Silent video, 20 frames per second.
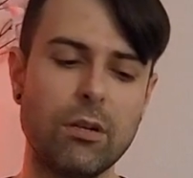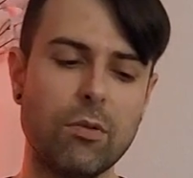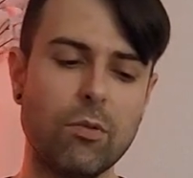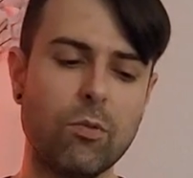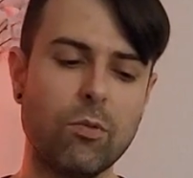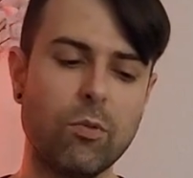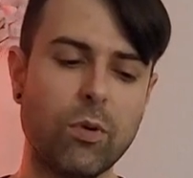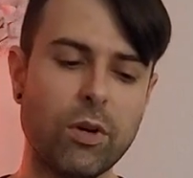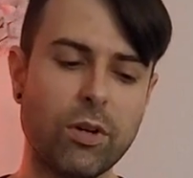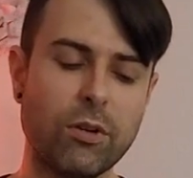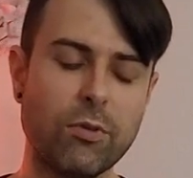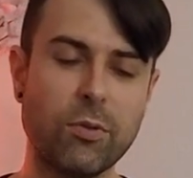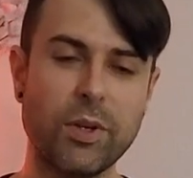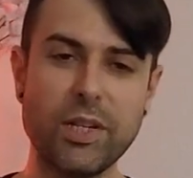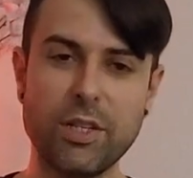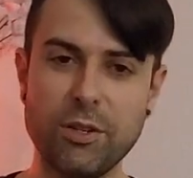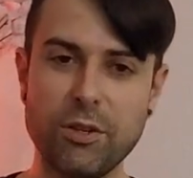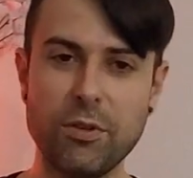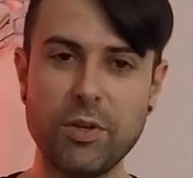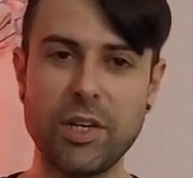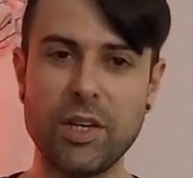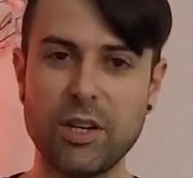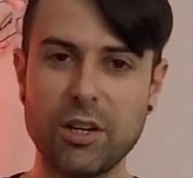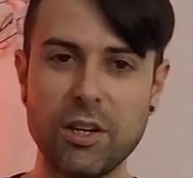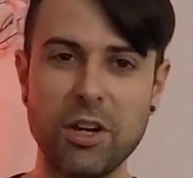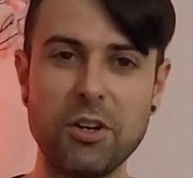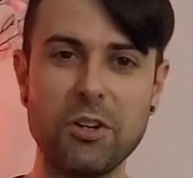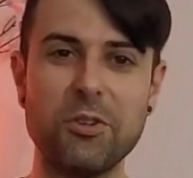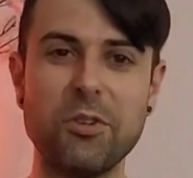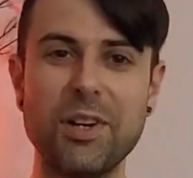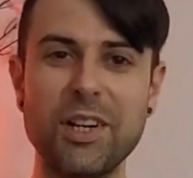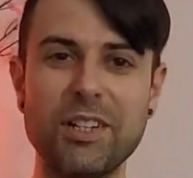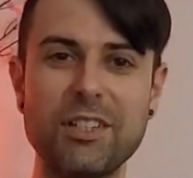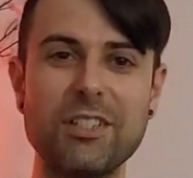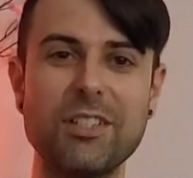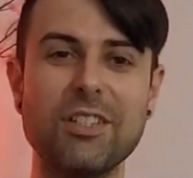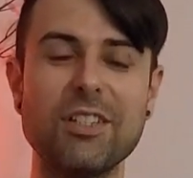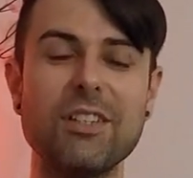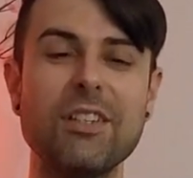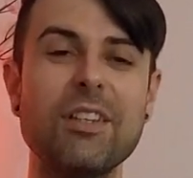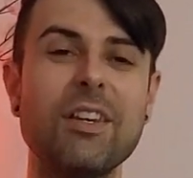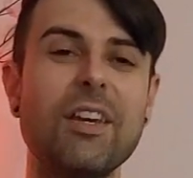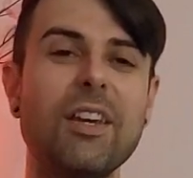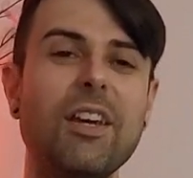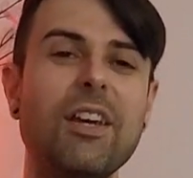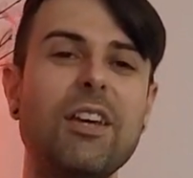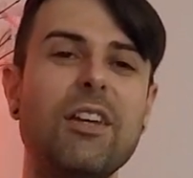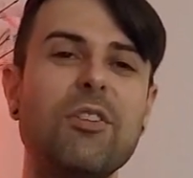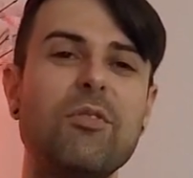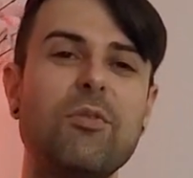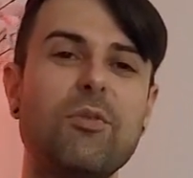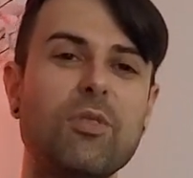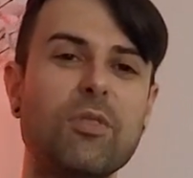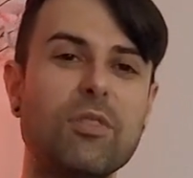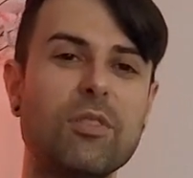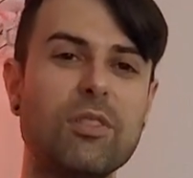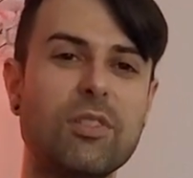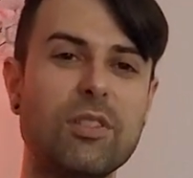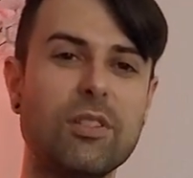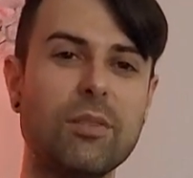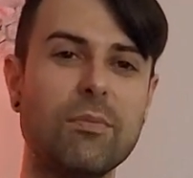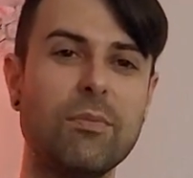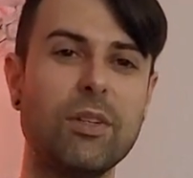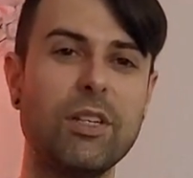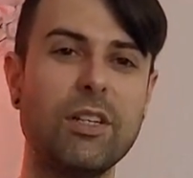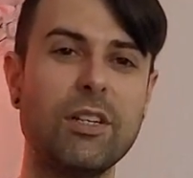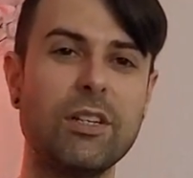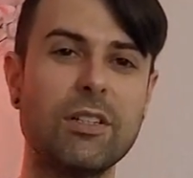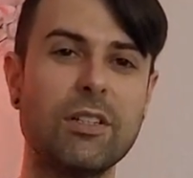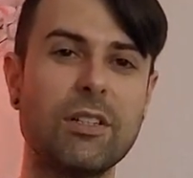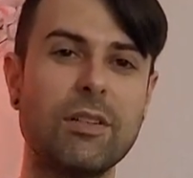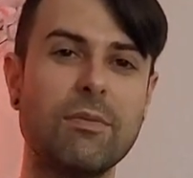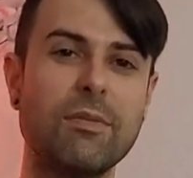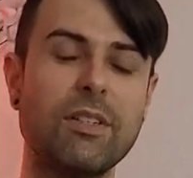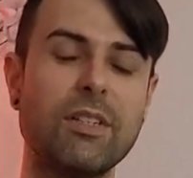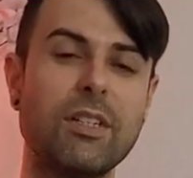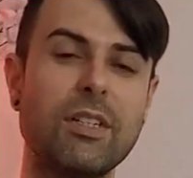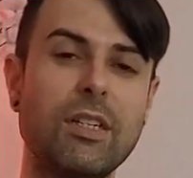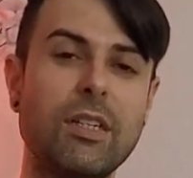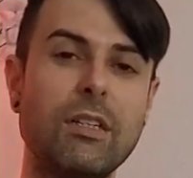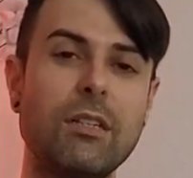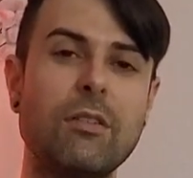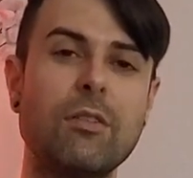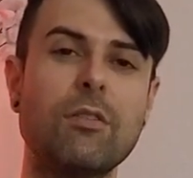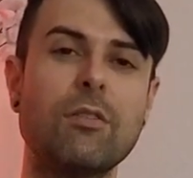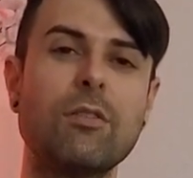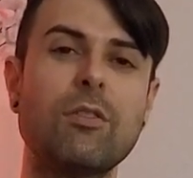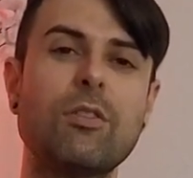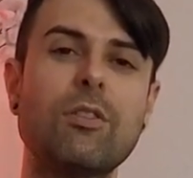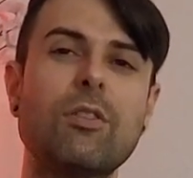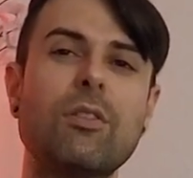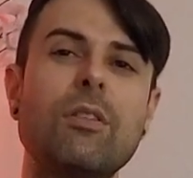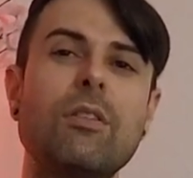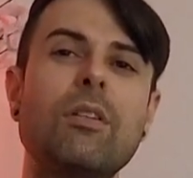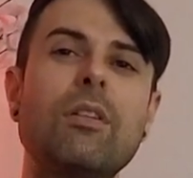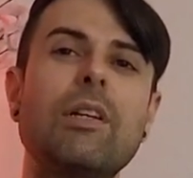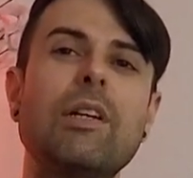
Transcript: what are we doing question towards BDSM and kink culture.